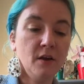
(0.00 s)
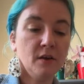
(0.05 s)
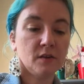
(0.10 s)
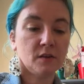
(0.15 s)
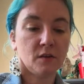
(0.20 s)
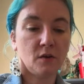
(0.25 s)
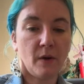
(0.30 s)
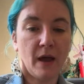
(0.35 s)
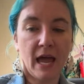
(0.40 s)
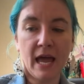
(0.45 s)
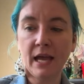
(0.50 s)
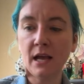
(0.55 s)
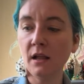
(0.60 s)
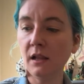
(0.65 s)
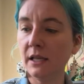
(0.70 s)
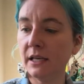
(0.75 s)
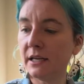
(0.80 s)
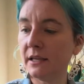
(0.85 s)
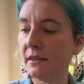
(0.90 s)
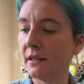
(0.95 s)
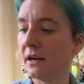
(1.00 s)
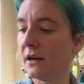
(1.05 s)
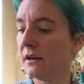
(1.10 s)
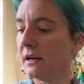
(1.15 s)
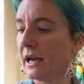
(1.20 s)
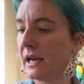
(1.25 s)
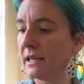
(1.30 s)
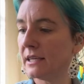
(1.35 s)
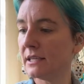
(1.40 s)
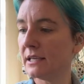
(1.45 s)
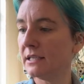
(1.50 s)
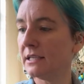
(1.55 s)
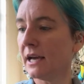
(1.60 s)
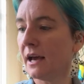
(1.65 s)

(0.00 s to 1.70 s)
So angle it in there nice and